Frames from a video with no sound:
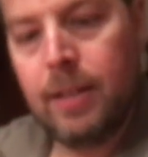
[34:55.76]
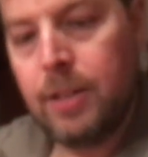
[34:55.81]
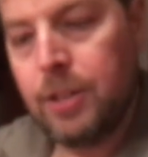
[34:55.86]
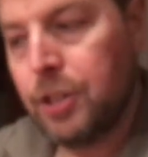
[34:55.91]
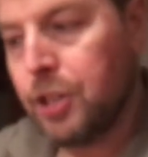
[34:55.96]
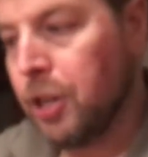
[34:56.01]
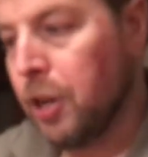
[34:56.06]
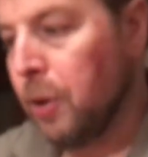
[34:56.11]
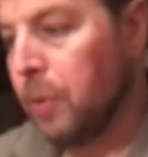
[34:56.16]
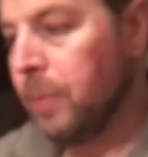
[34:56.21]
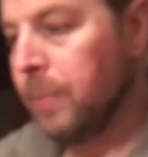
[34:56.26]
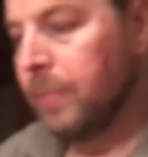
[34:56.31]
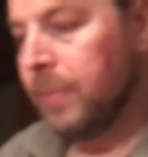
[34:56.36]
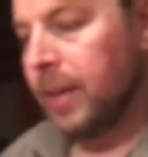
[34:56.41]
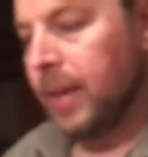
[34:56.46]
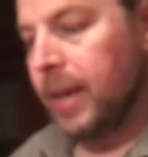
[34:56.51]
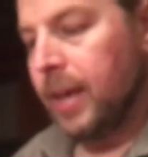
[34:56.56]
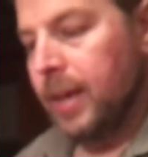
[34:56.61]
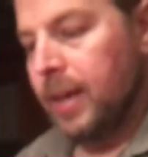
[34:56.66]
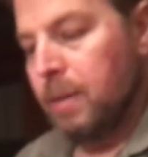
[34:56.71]
So,
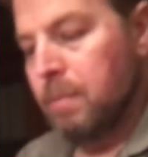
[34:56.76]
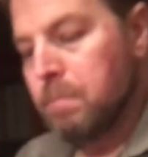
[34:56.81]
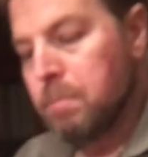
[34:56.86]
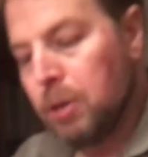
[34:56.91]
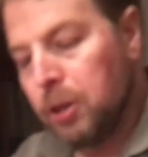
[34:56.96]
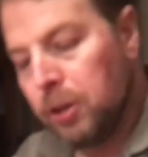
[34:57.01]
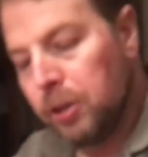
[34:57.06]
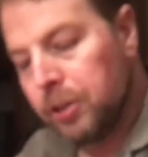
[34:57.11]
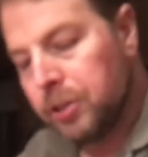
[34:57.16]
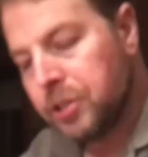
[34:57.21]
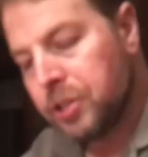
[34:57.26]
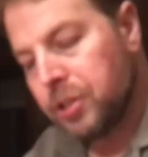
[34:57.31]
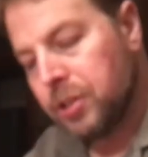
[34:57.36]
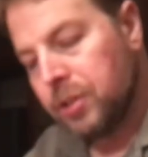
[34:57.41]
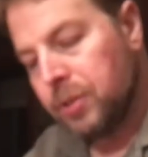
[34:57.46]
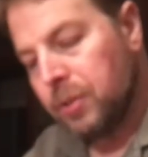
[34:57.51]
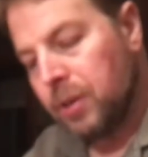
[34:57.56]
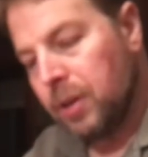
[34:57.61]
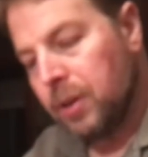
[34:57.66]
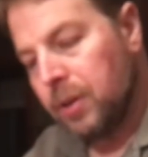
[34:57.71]
Bull's
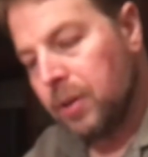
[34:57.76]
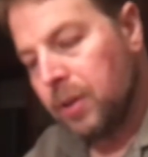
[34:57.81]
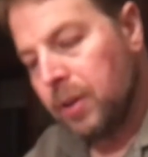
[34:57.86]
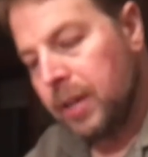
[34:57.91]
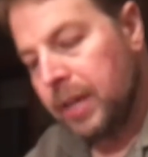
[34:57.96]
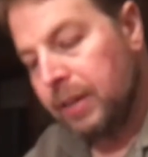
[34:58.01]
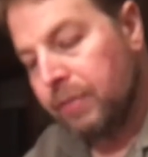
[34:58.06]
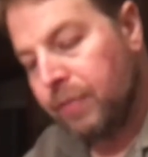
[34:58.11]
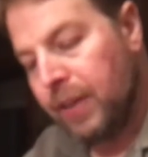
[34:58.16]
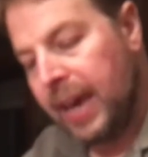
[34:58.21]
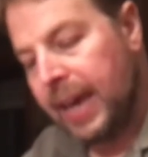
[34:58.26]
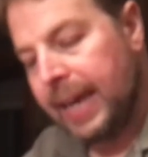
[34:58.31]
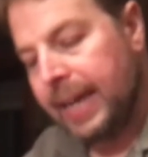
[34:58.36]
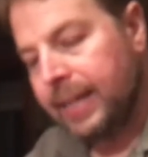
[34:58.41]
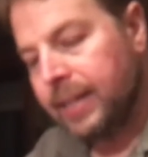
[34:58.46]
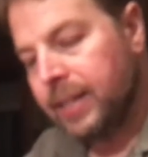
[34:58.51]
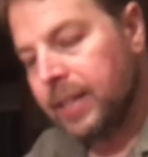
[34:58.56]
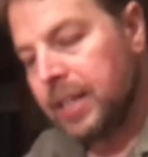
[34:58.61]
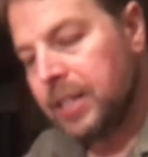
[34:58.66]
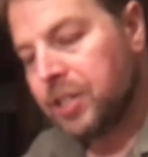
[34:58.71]

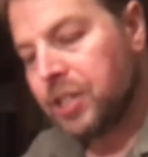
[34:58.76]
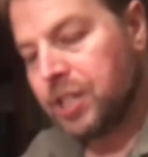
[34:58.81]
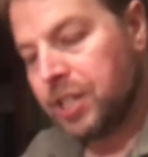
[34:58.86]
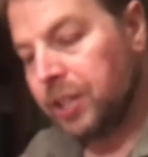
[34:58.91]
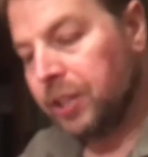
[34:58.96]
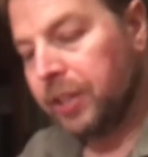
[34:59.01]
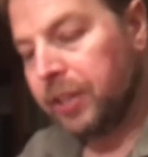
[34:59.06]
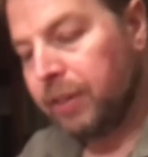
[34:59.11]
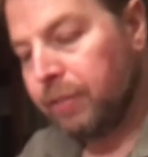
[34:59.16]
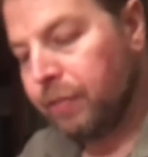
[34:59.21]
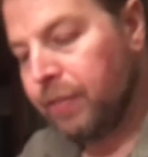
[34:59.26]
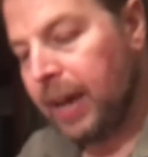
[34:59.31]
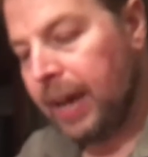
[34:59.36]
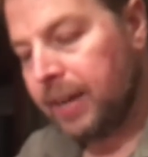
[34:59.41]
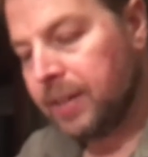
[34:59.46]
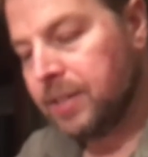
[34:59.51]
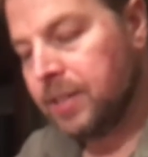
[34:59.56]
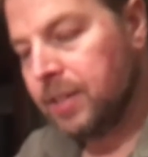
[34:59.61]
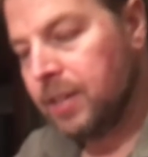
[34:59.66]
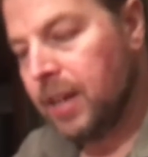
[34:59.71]
evade is still in
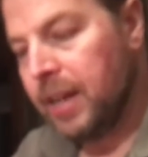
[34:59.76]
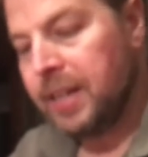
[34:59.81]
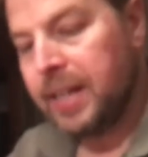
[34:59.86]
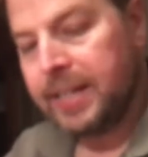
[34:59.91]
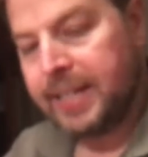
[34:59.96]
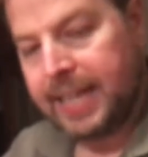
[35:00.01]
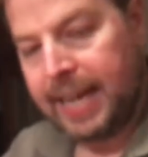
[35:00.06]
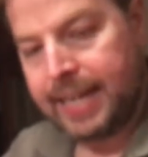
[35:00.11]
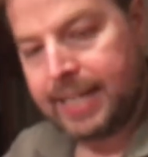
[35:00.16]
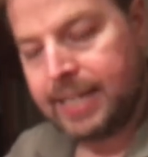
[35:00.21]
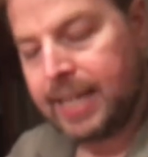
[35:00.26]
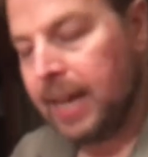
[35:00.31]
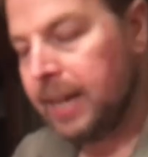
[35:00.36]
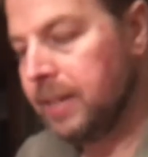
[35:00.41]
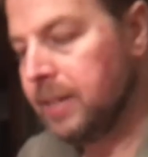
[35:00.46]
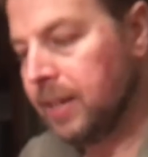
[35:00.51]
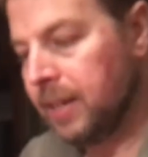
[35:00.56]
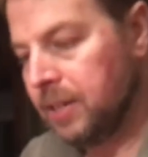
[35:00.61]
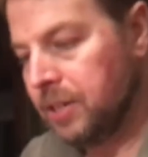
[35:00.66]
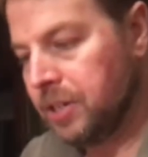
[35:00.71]
effect, and it takes that
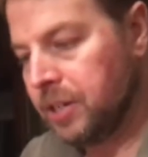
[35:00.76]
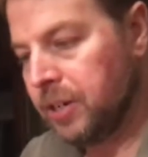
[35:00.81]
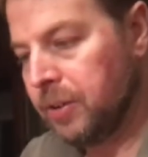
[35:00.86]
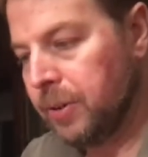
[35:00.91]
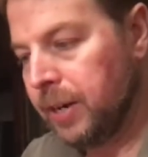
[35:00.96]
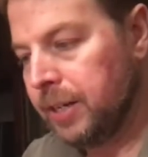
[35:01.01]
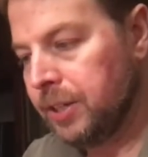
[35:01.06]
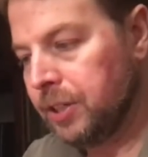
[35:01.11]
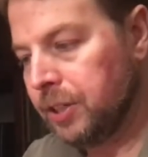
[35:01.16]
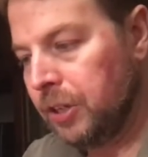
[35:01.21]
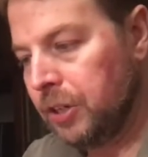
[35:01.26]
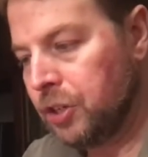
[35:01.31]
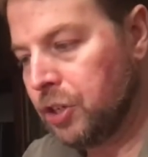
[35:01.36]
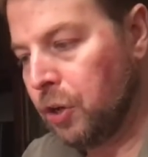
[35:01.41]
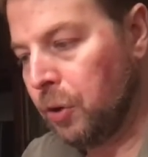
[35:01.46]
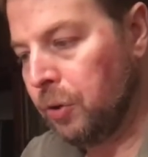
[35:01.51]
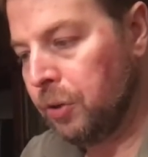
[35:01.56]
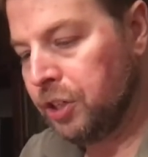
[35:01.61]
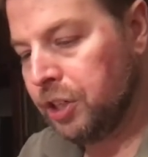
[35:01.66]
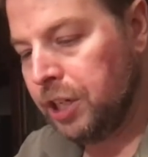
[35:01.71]
into consideration.
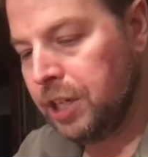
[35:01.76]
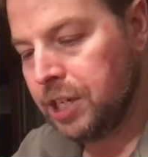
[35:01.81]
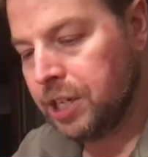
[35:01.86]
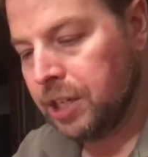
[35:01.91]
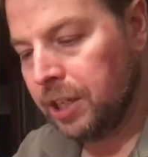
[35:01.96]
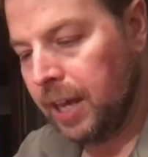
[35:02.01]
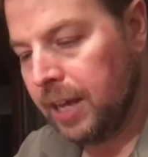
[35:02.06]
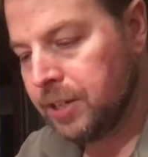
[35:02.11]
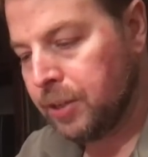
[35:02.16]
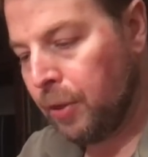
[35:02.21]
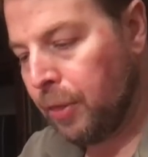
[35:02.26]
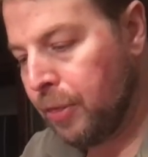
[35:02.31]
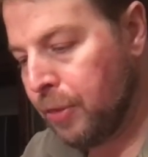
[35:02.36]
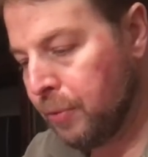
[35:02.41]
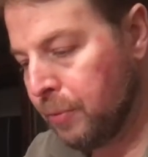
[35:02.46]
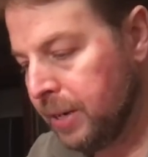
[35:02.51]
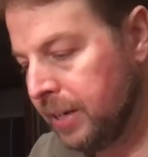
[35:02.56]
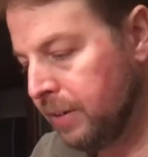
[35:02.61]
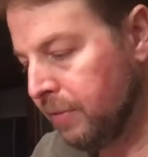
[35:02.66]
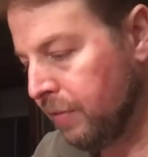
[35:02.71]
So she still has a
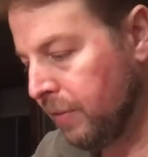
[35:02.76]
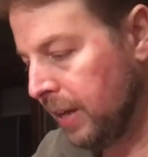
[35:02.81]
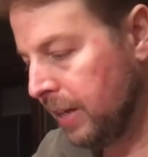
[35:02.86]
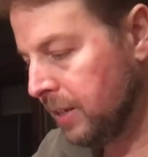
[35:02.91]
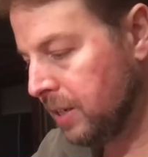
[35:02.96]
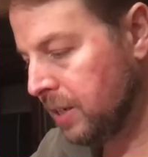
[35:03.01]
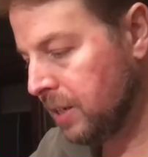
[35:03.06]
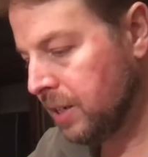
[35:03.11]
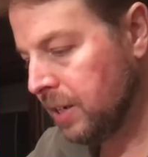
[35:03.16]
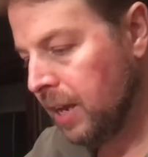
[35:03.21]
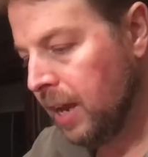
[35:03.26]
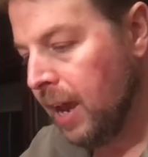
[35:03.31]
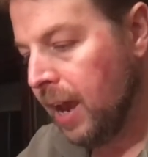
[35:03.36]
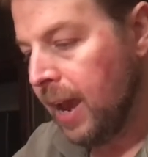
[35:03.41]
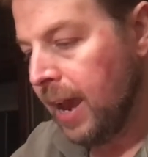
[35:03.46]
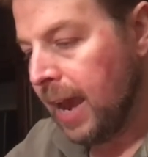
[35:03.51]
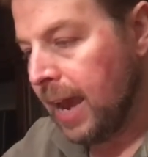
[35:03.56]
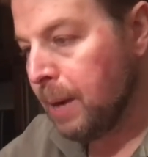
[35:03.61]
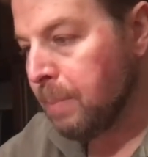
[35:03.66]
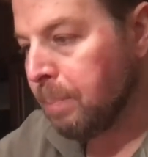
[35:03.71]
3 defense.
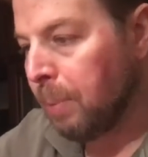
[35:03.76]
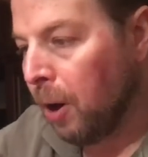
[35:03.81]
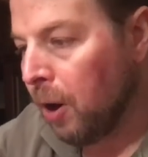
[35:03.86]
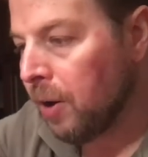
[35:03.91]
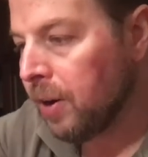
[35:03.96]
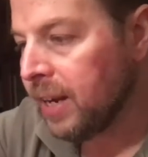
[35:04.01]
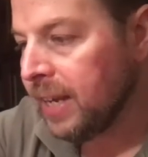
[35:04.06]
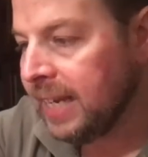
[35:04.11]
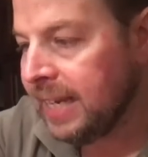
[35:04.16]
And Bart,